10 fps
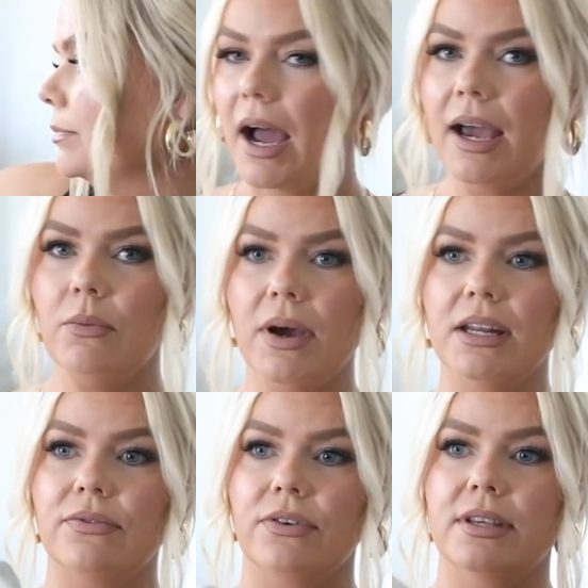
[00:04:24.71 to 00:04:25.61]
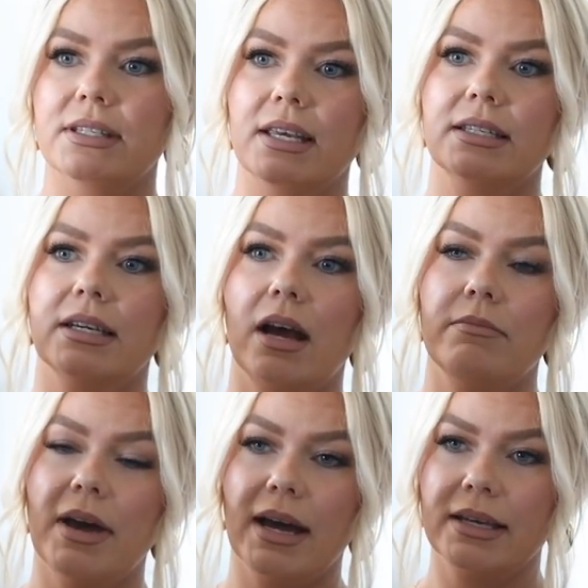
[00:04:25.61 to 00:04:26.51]
I waited for this thing to
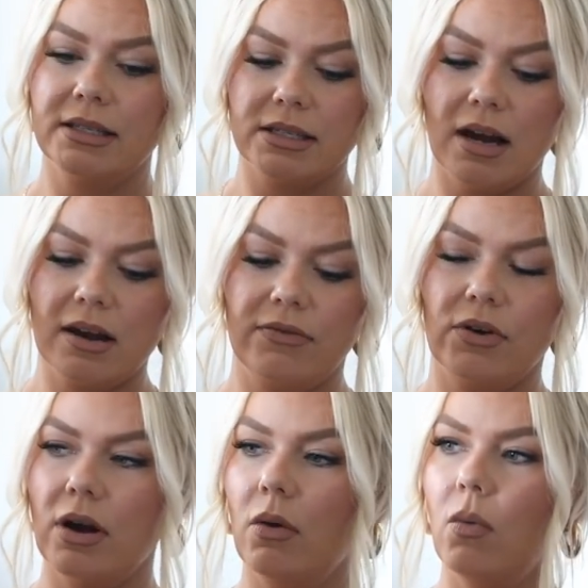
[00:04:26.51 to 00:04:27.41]
come back in stock for a